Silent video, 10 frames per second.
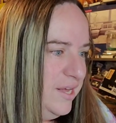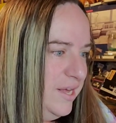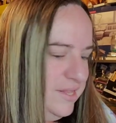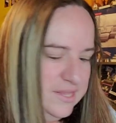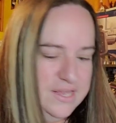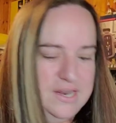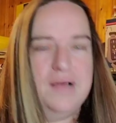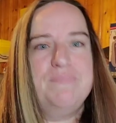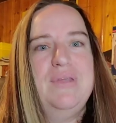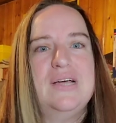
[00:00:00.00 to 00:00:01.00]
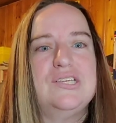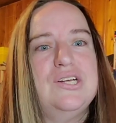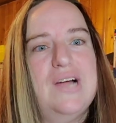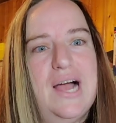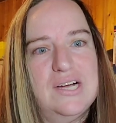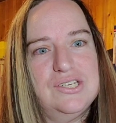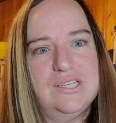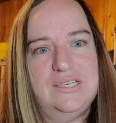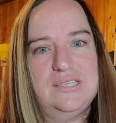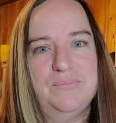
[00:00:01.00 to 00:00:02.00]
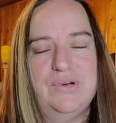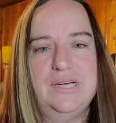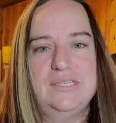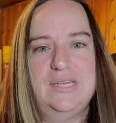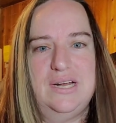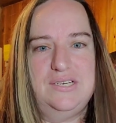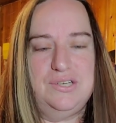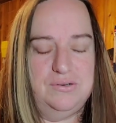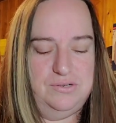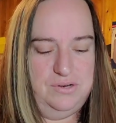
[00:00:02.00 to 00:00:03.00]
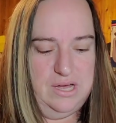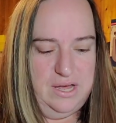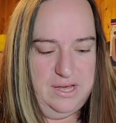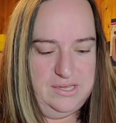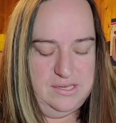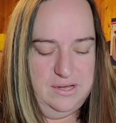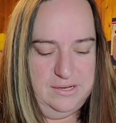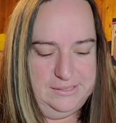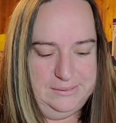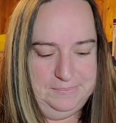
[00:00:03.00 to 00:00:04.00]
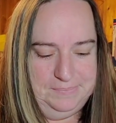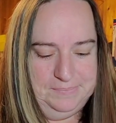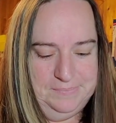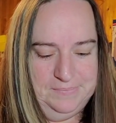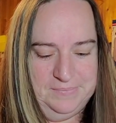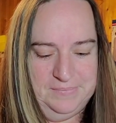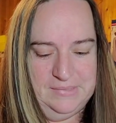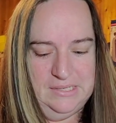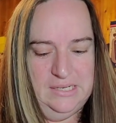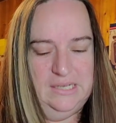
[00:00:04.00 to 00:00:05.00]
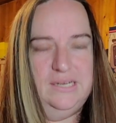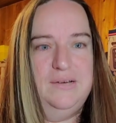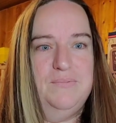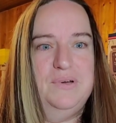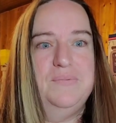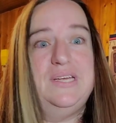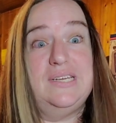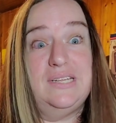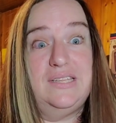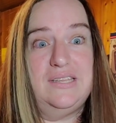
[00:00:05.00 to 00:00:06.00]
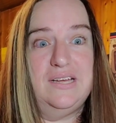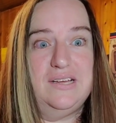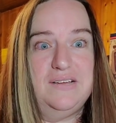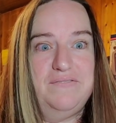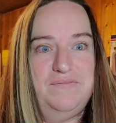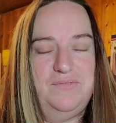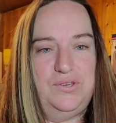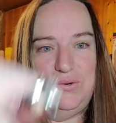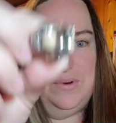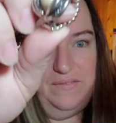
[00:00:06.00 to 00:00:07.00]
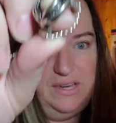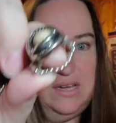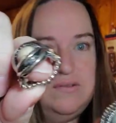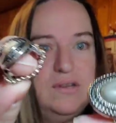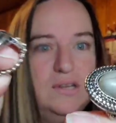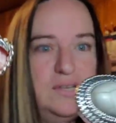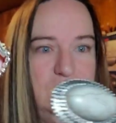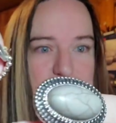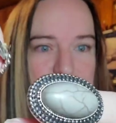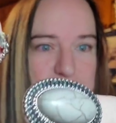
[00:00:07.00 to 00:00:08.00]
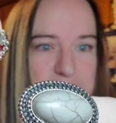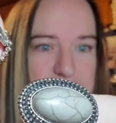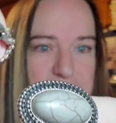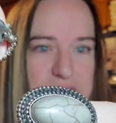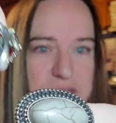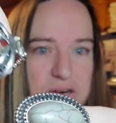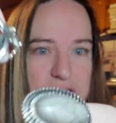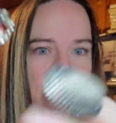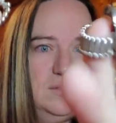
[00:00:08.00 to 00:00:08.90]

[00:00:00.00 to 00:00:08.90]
And then up next are actually some rings that I showed you guys um, when we did the jewelry video. So these are the